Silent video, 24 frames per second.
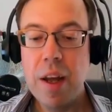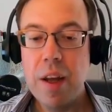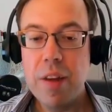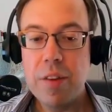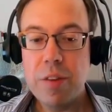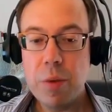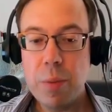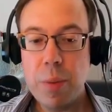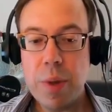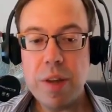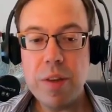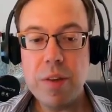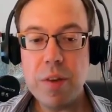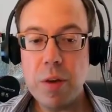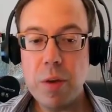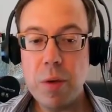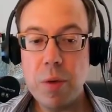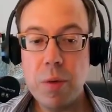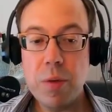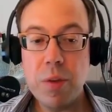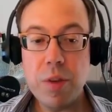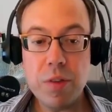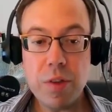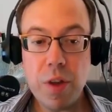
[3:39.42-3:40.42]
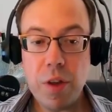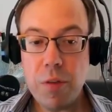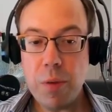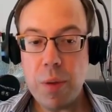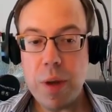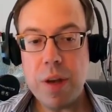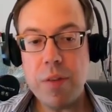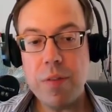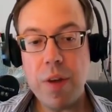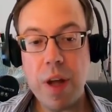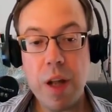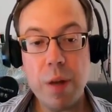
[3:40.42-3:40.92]
So we do the
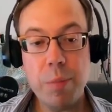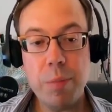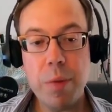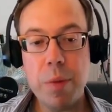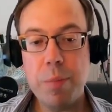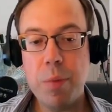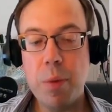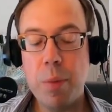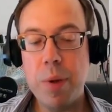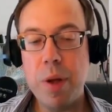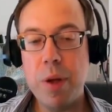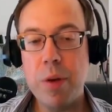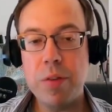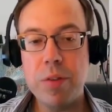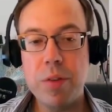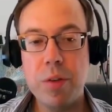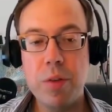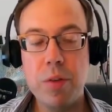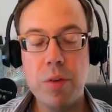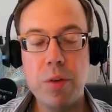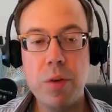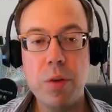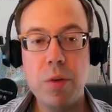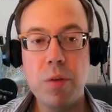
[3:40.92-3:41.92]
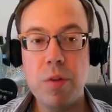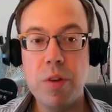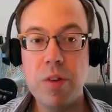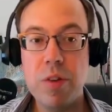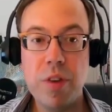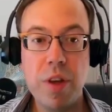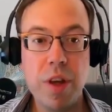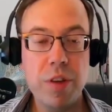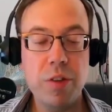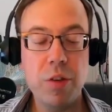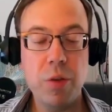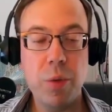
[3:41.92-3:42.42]
software development, but we also do
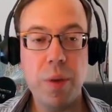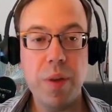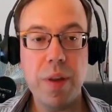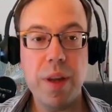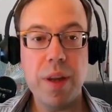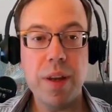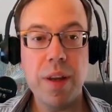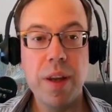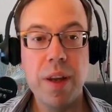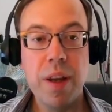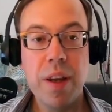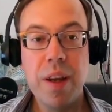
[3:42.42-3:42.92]
research with it.